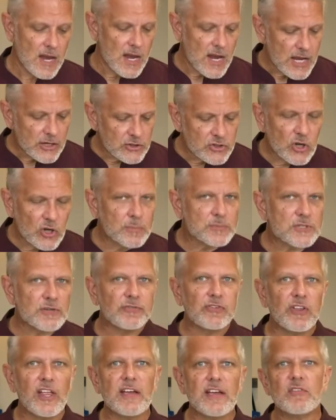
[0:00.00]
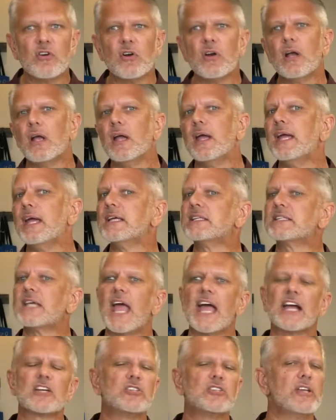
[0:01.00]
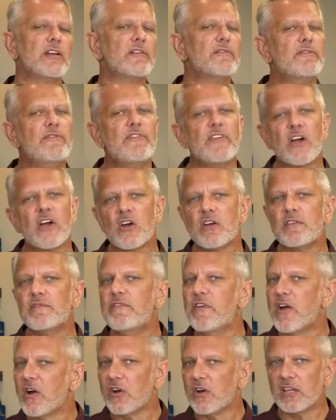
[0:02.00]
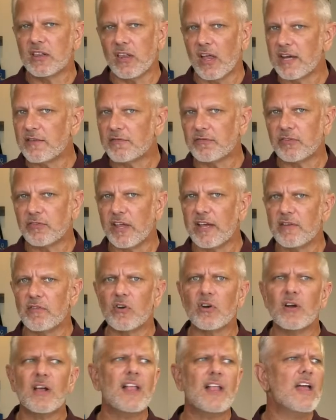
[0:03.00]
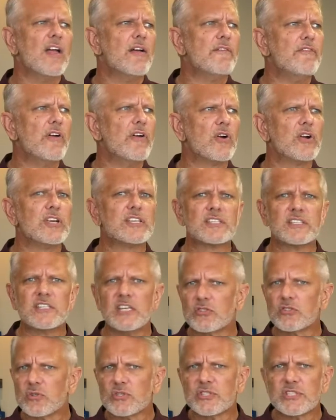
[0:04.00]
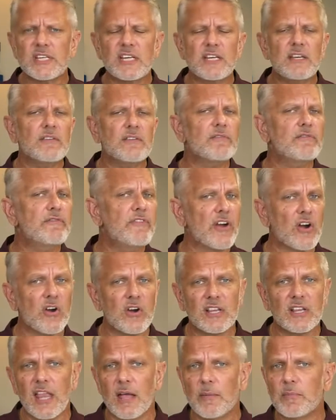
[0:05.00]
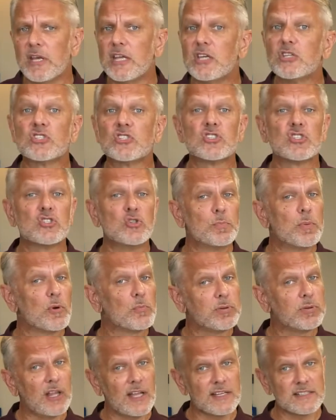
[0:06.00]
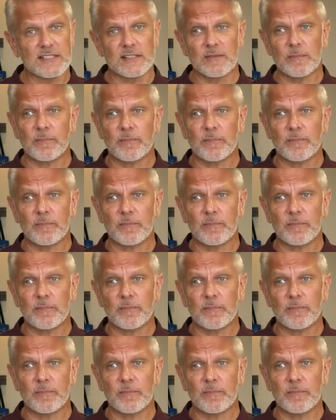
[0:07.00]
In terms of flavor, it's actually a very, very light flavor, very citrusy, very lemony, super pleasant.